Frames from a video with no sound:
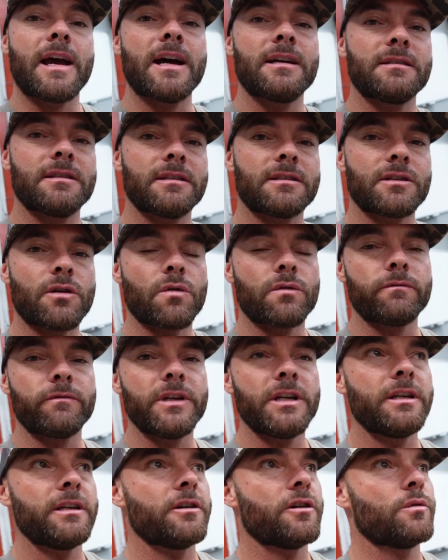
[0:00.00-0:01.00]
as its own
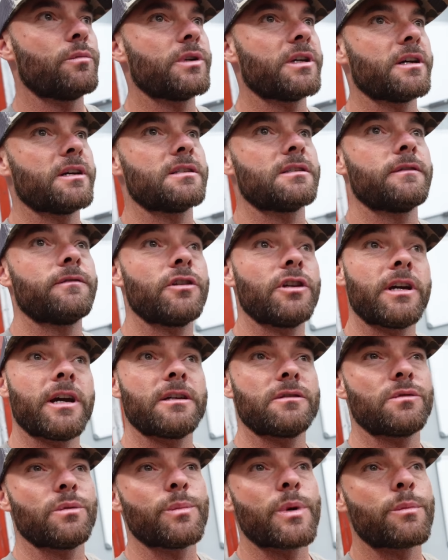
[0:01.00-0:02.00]
video because if you
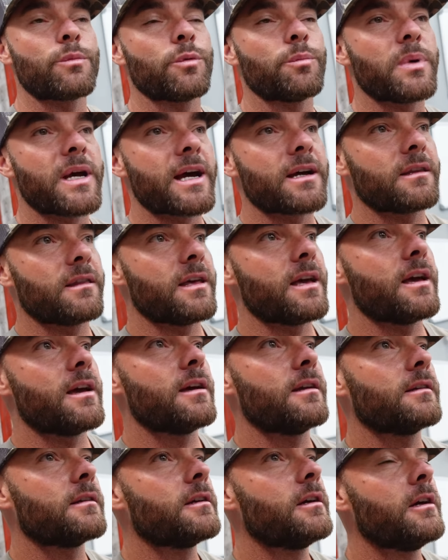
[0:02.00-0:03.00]
guys remember back
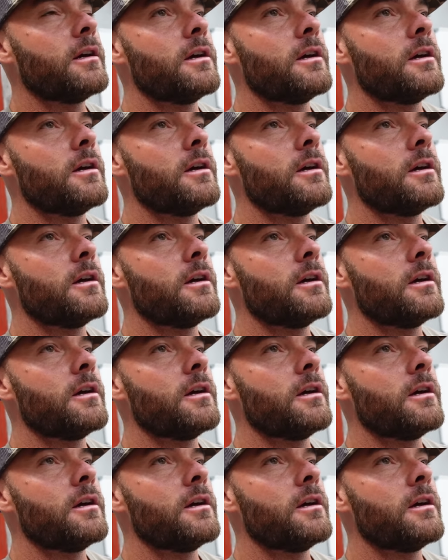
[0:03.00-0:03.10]
then,